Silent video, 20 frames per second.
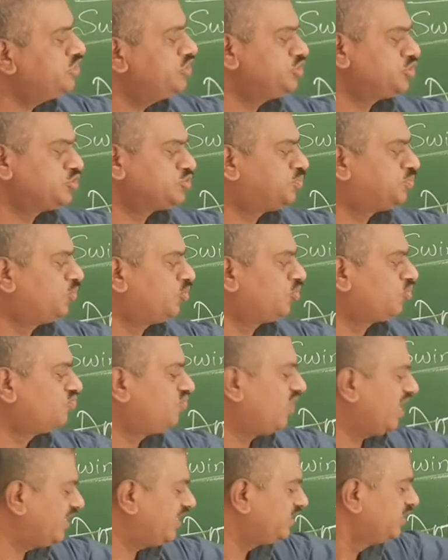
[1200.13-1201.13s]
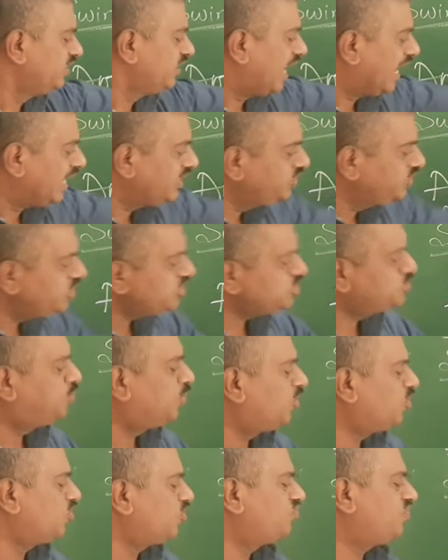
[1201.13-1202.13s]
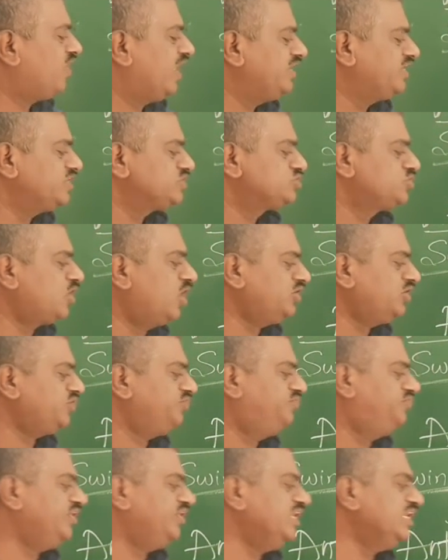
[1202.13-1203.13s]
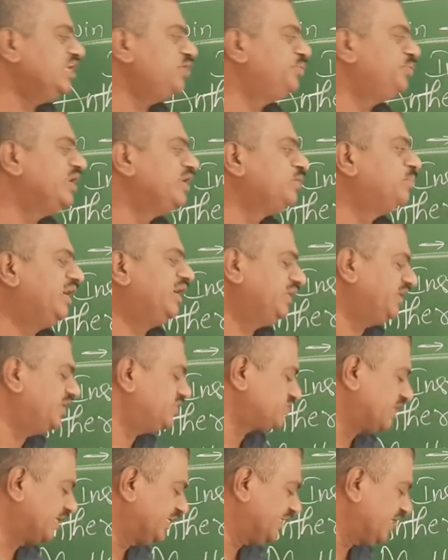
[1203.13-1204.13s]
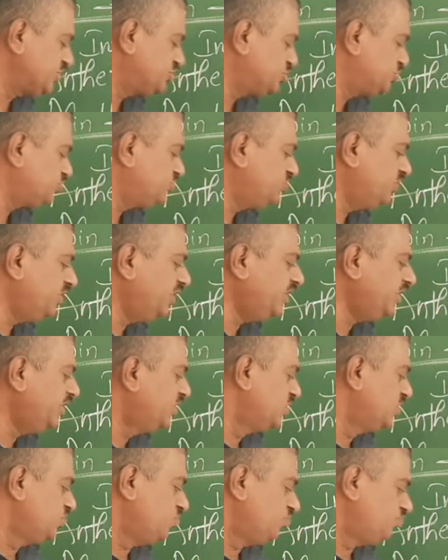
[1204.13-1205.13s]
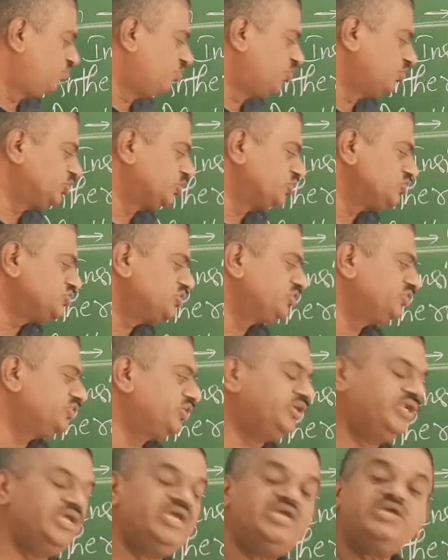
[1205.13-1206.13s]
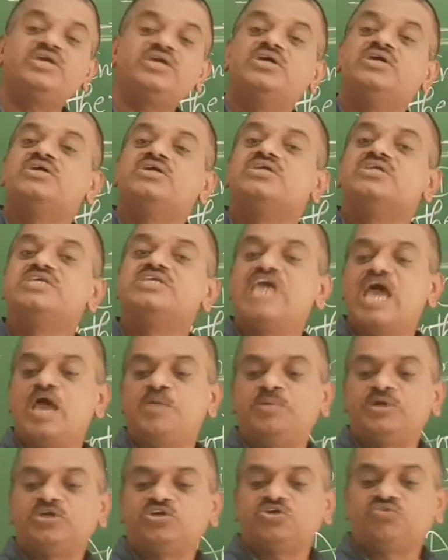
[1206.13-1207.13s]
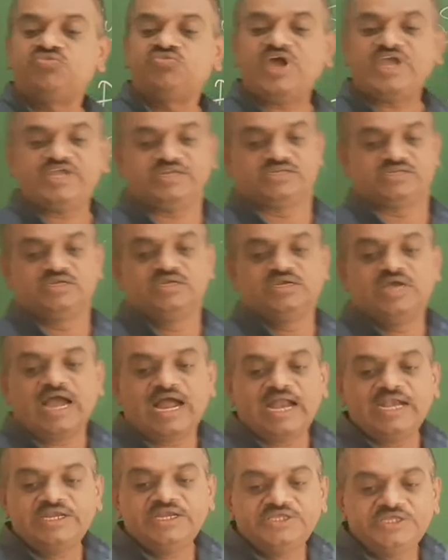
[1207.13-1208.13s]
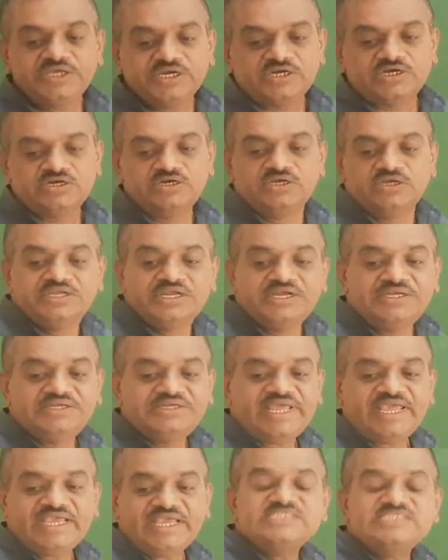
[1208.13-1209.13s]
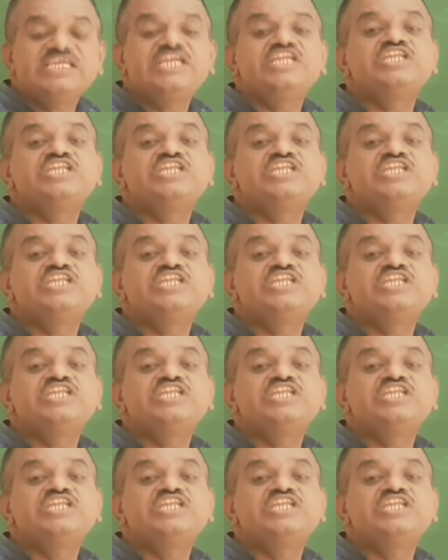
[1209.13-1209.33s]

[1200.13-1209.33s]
into sporophyte, and this sporophyte is not a free living, but it is attached to the photosynthetic gametophyte. And here, it takes the